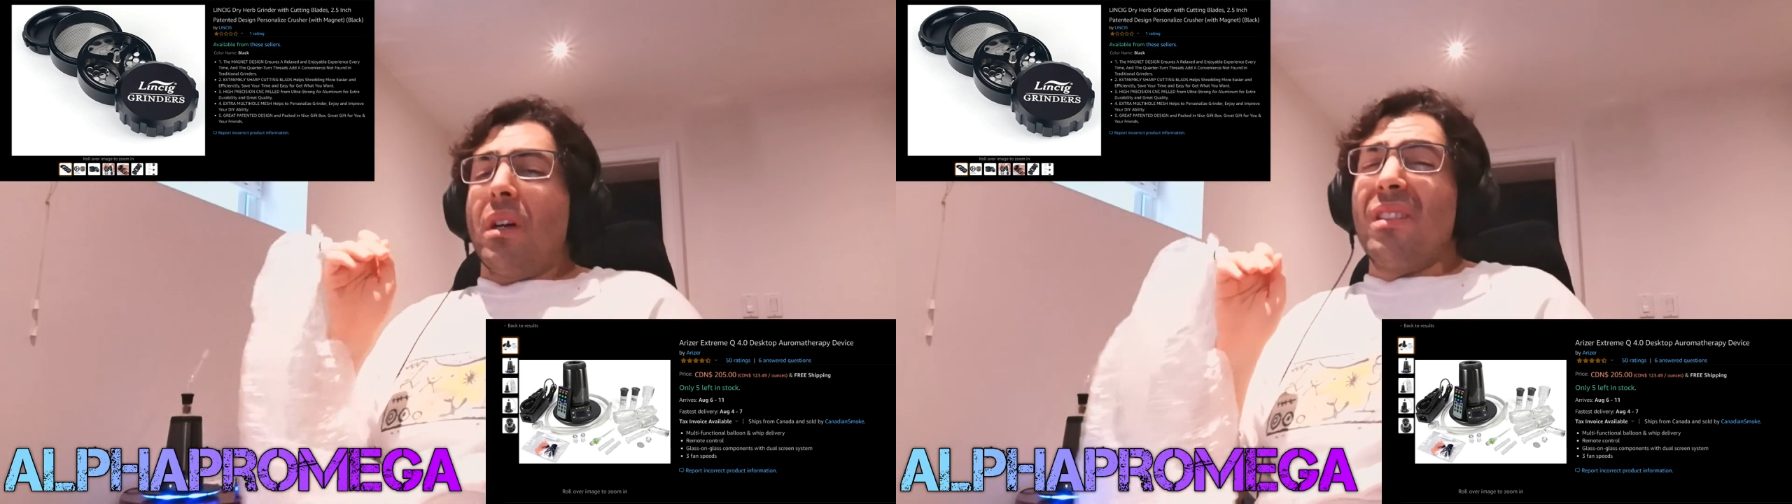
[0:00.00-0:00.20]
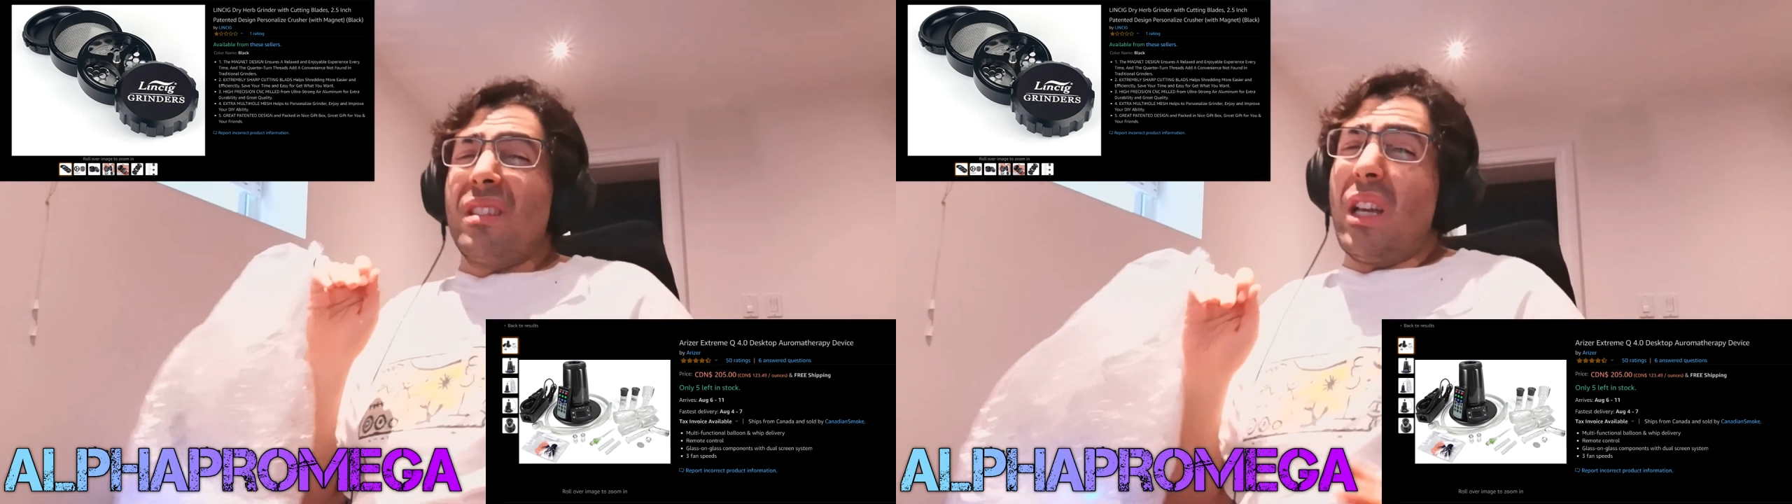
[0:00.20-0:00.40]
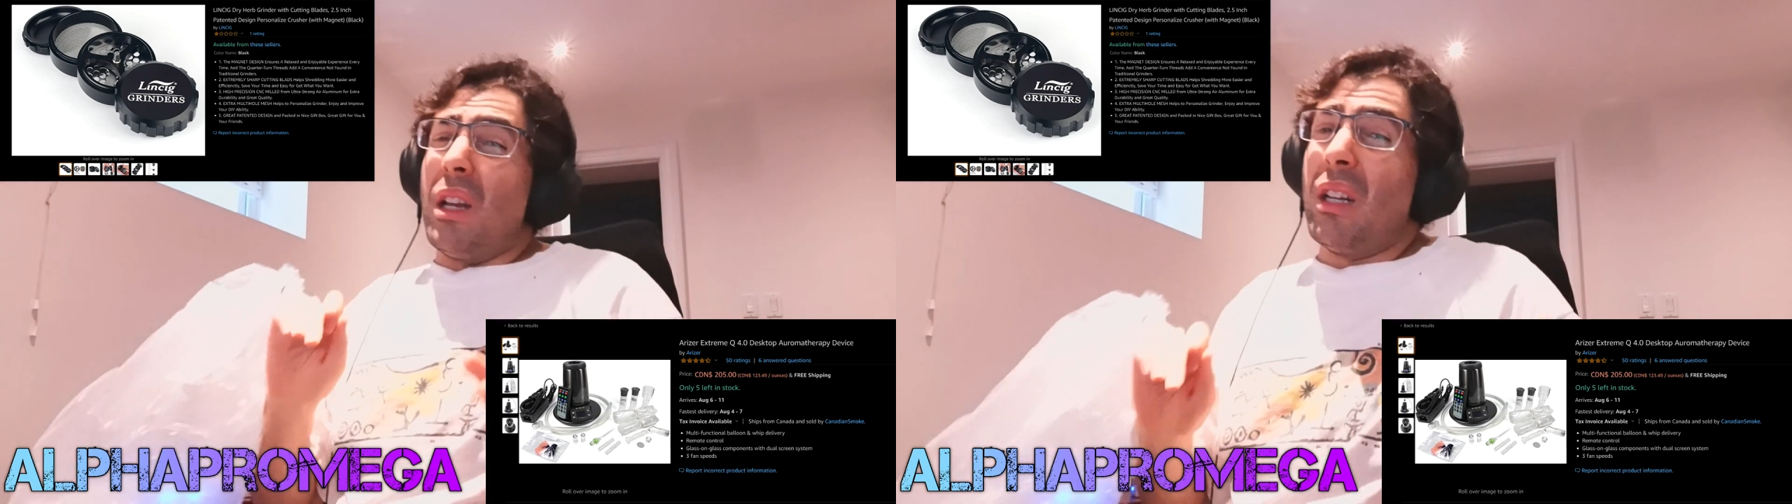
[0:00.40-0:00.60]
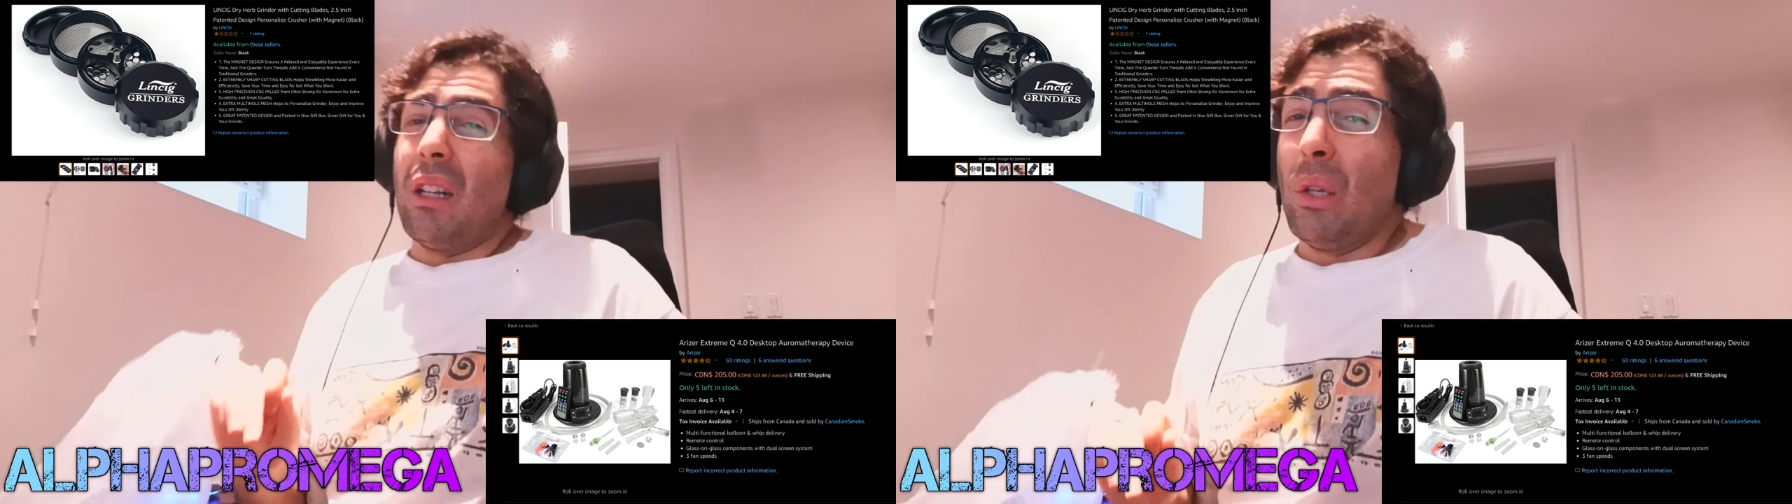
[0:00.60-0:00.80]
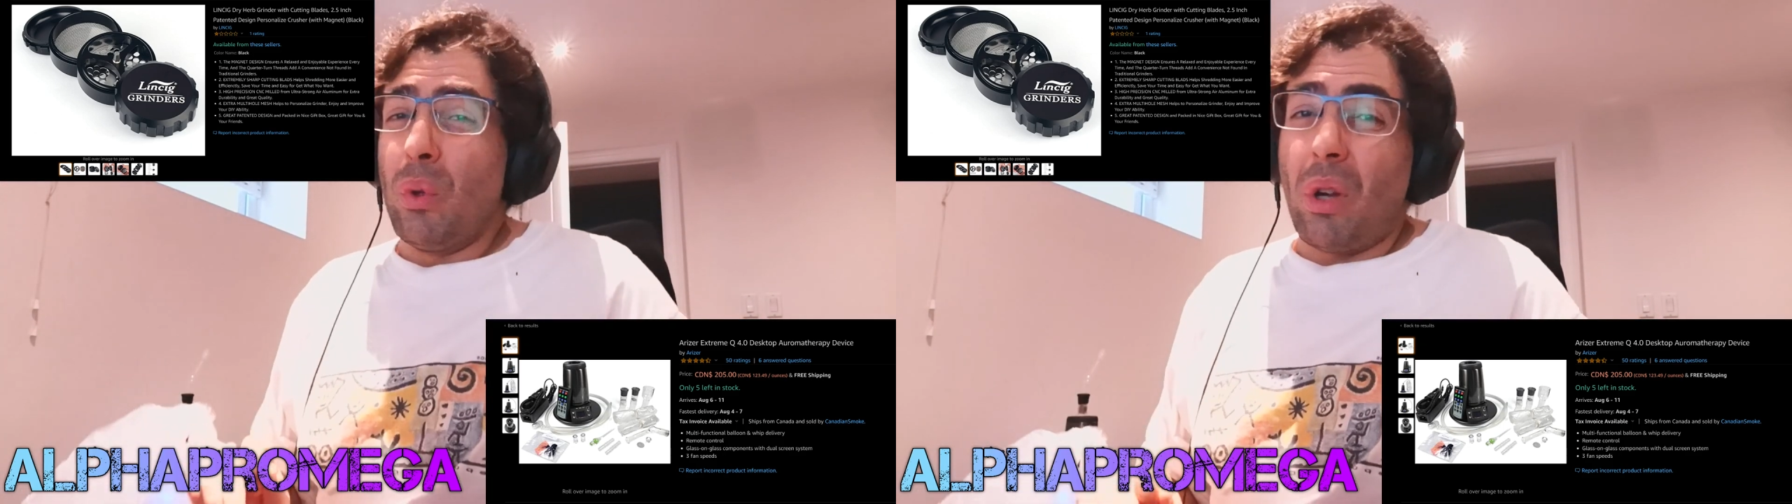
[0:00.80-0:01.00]
and
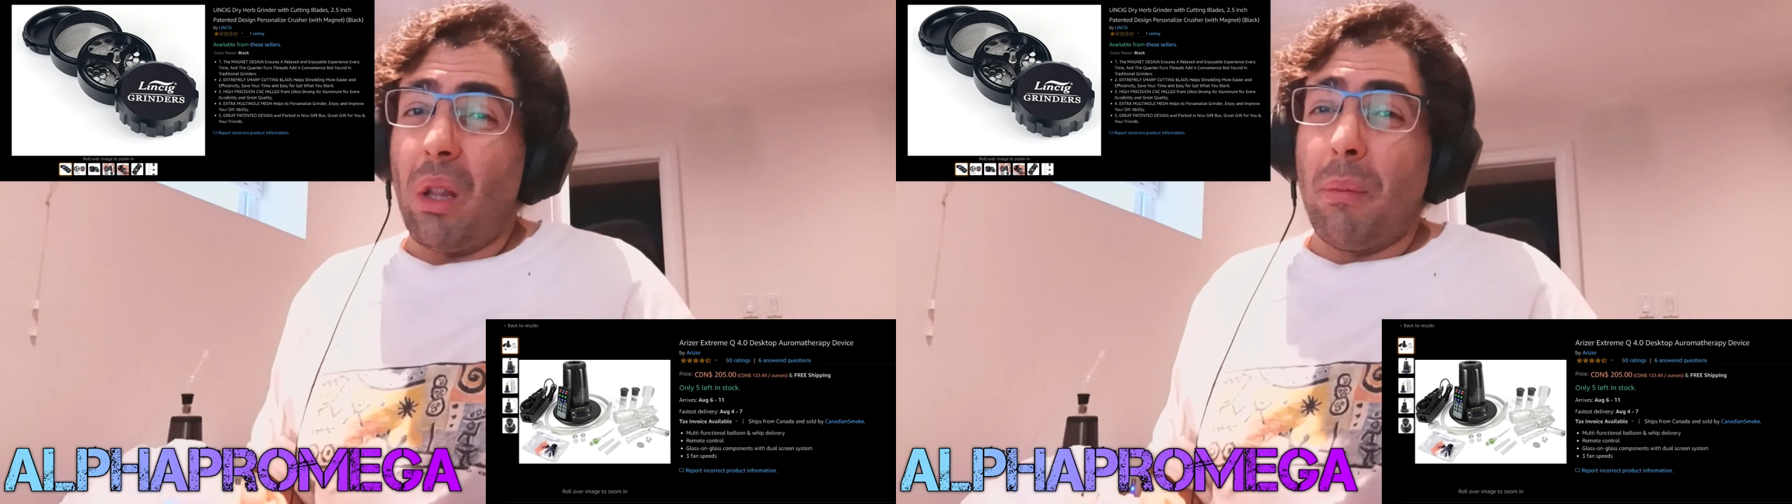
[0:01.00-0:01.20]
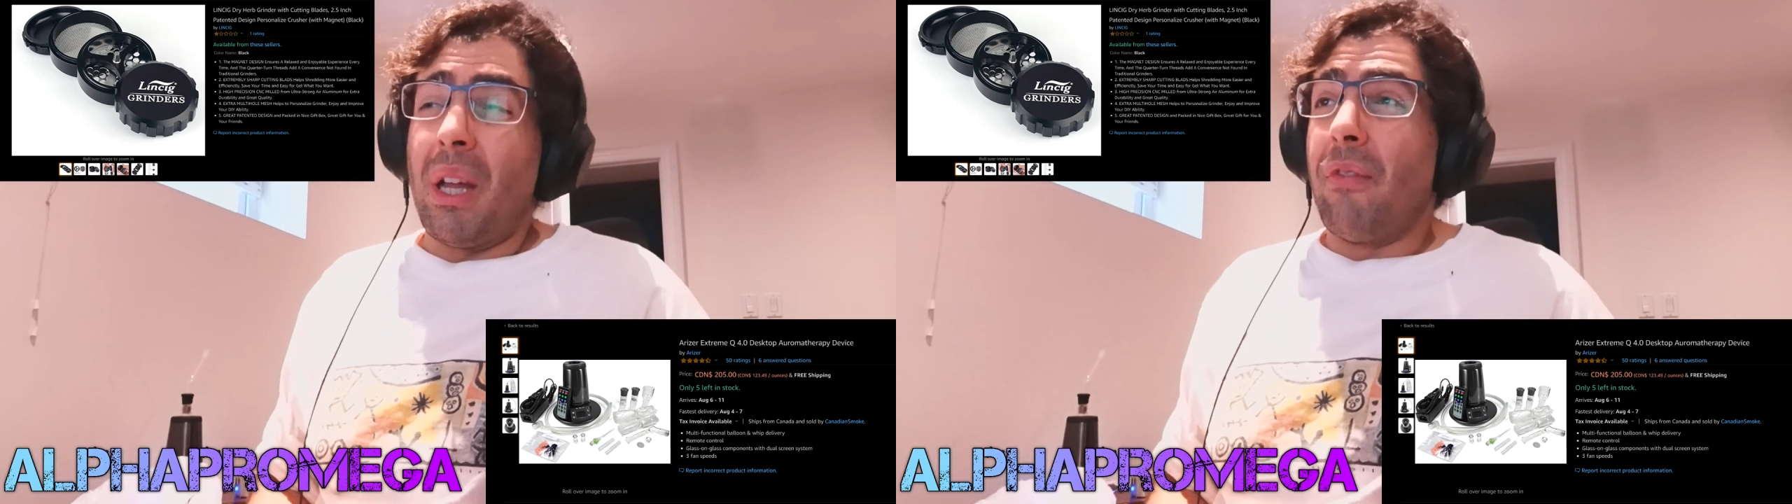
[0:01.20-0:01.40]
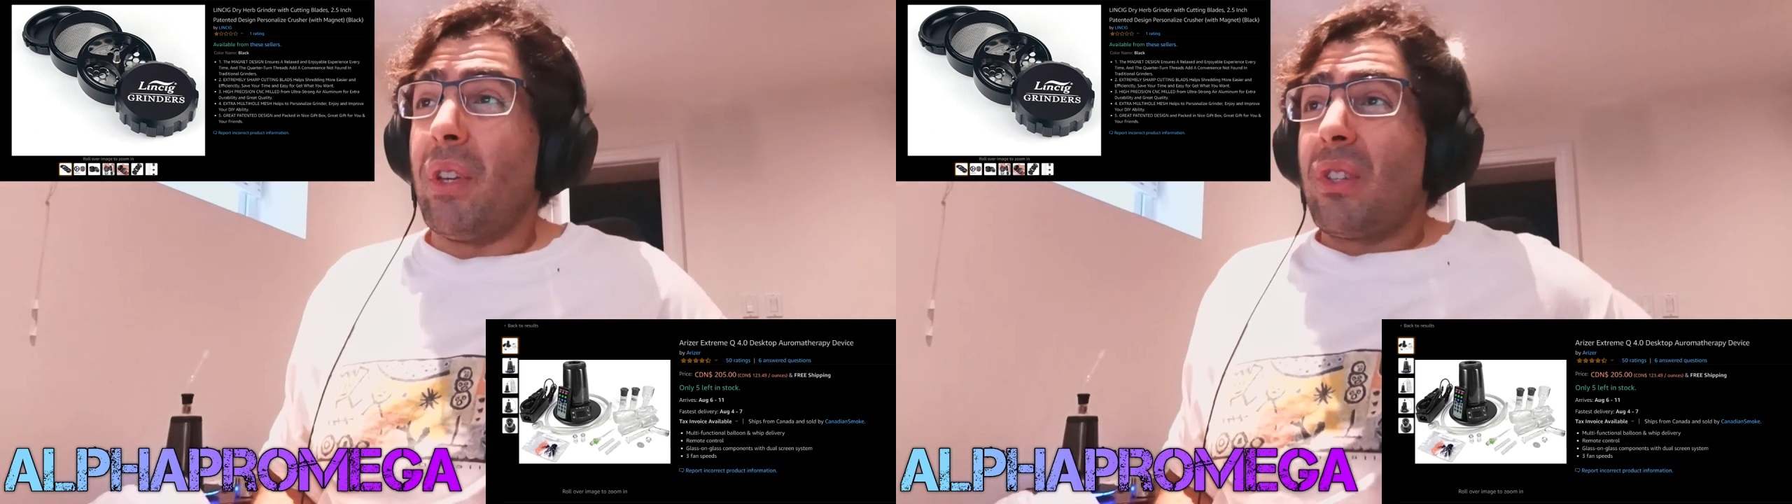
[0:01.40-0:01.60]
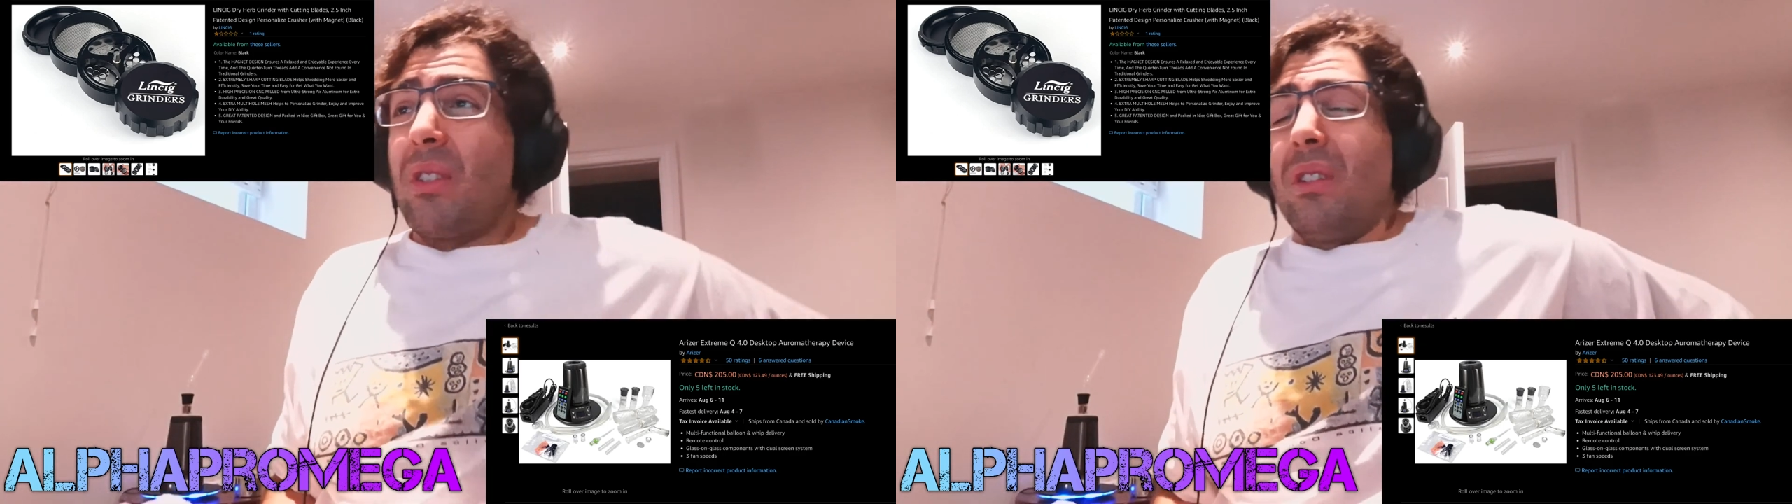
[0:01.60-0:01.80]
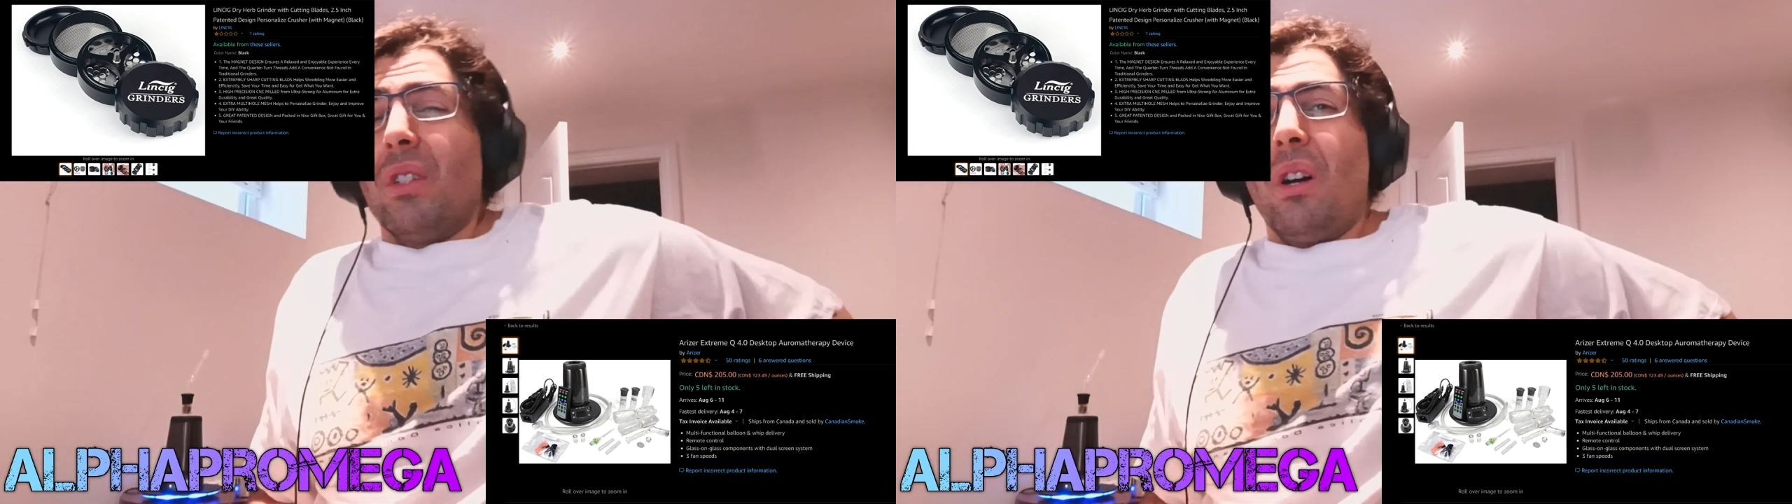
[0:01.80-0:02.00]
lose all the benefits,
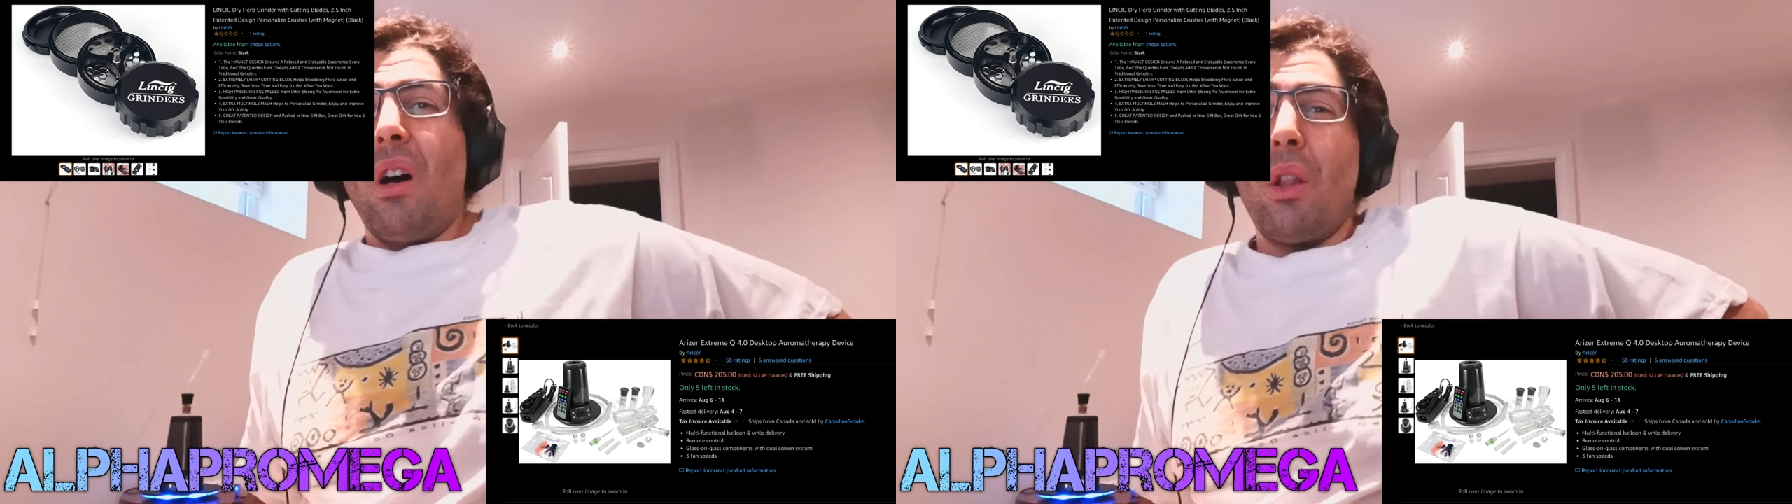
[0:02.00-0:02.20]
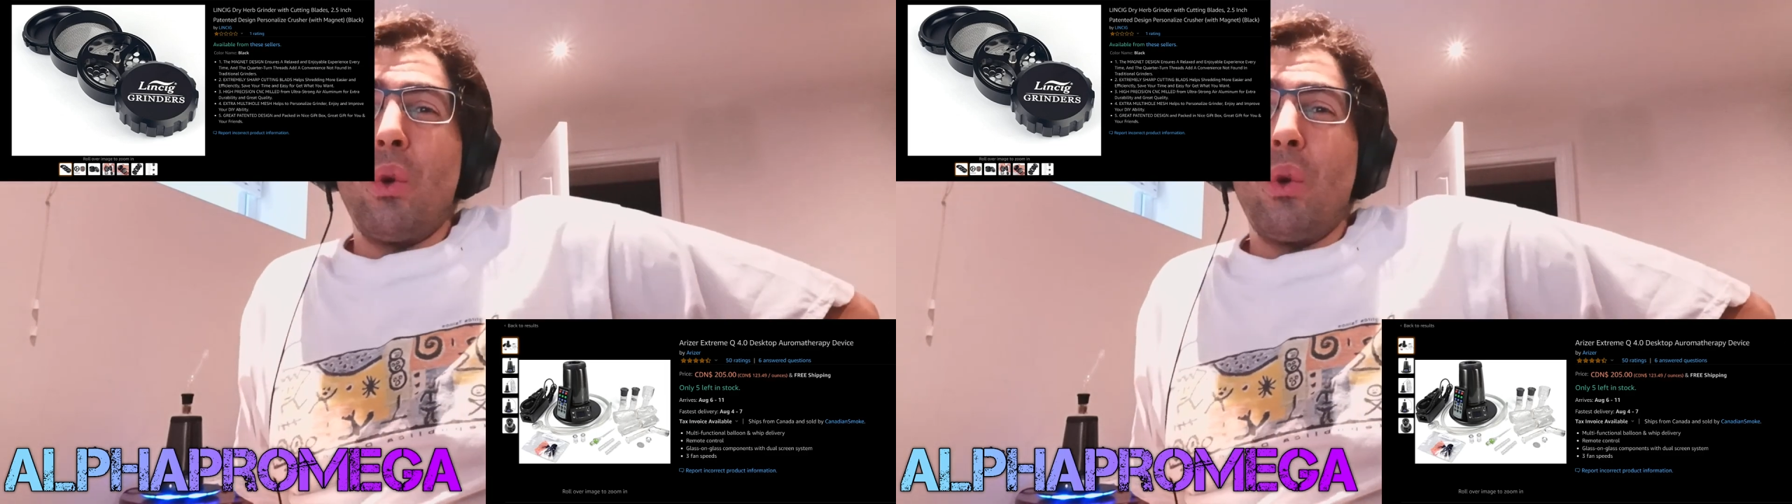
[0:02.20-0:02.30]
all those